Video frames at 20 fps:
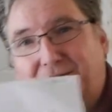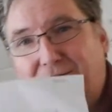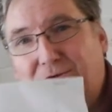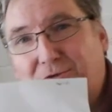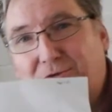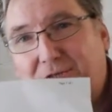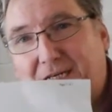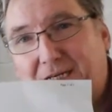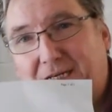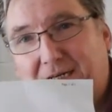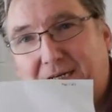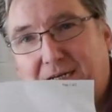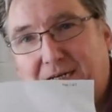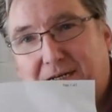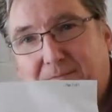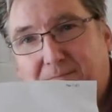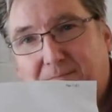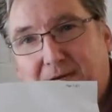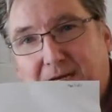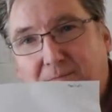using
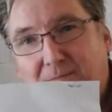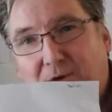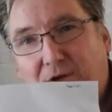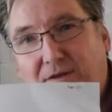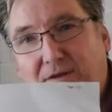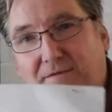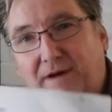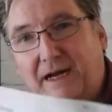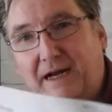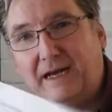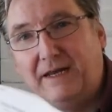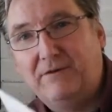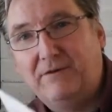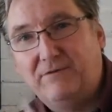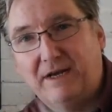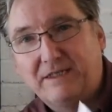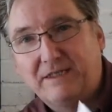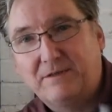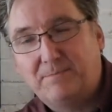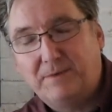my modified
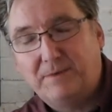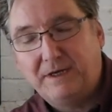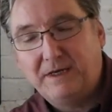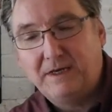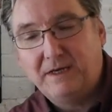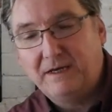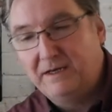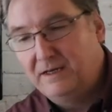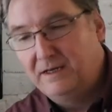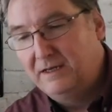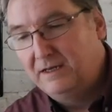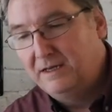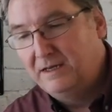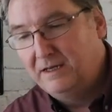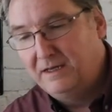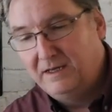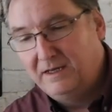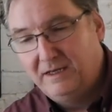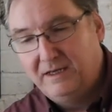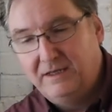recipe
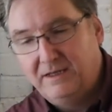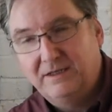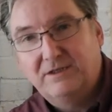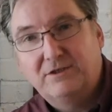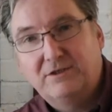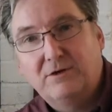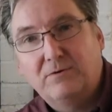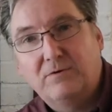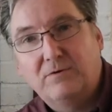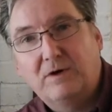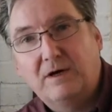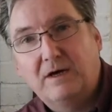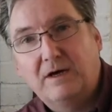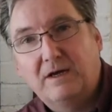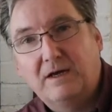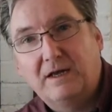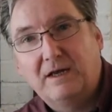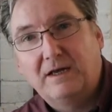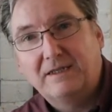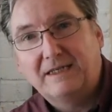
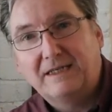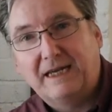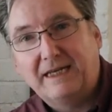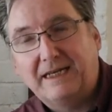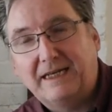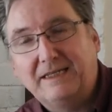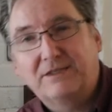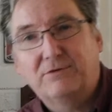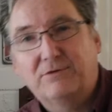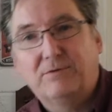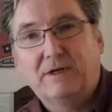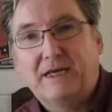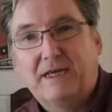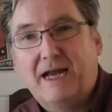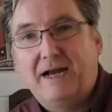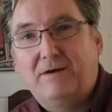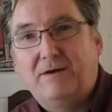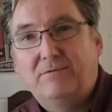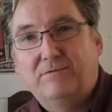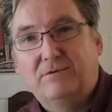to take into
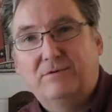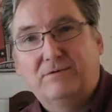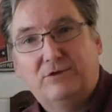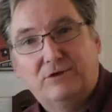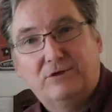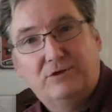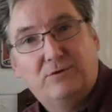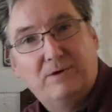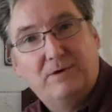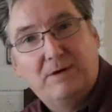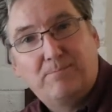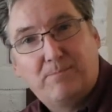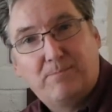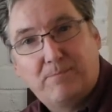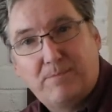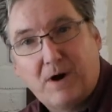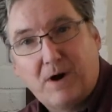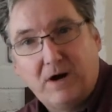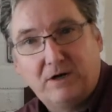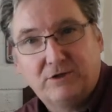account just doing a
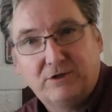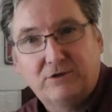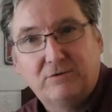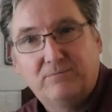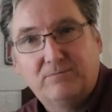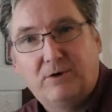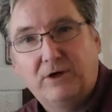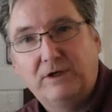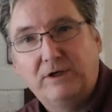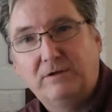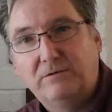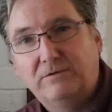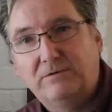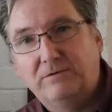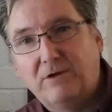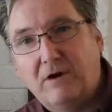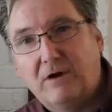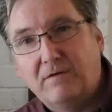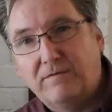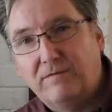partial boil,
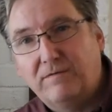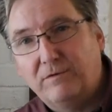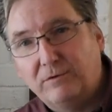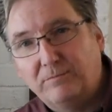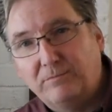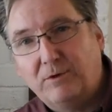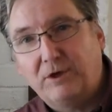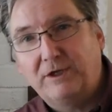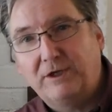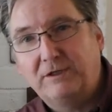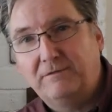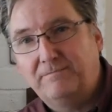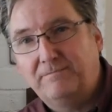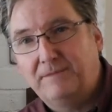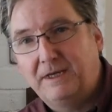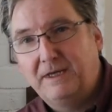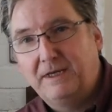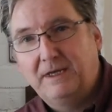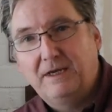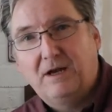not a full boil.
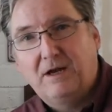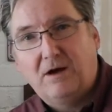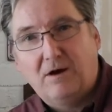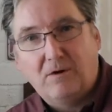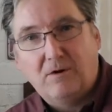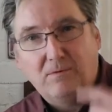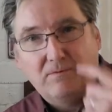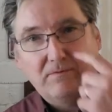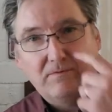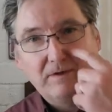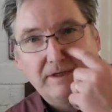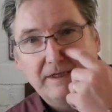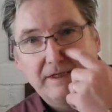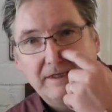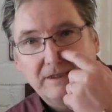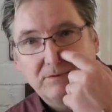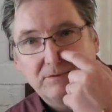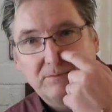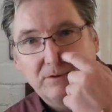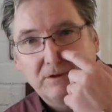
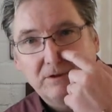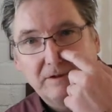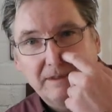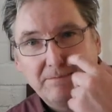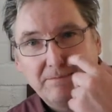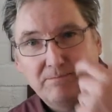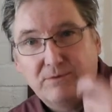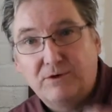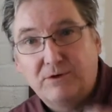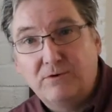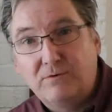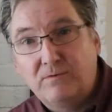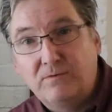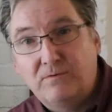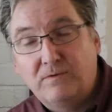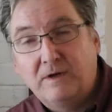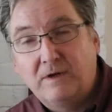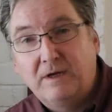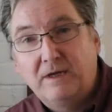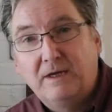Hopefully this will
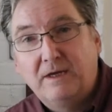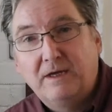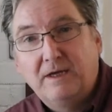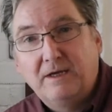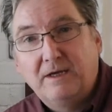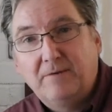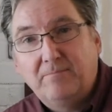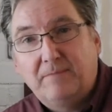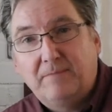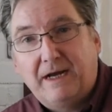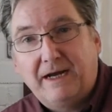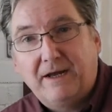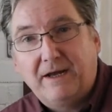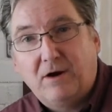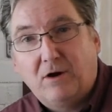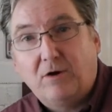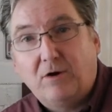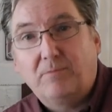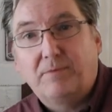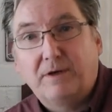improve my
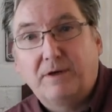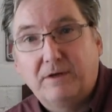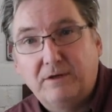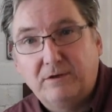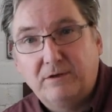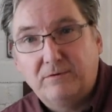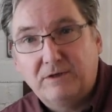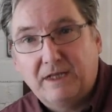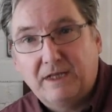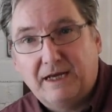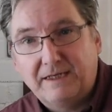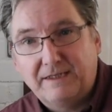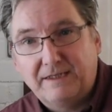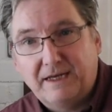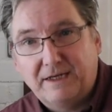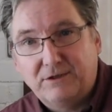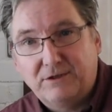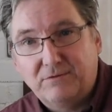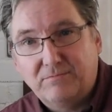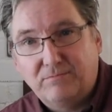hop
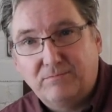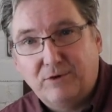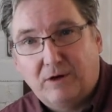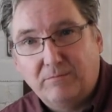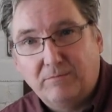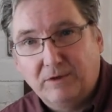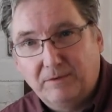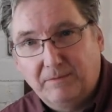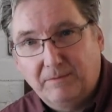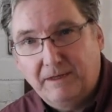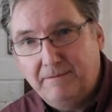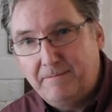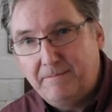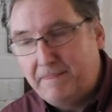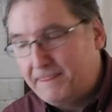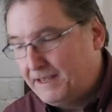utilisation problem.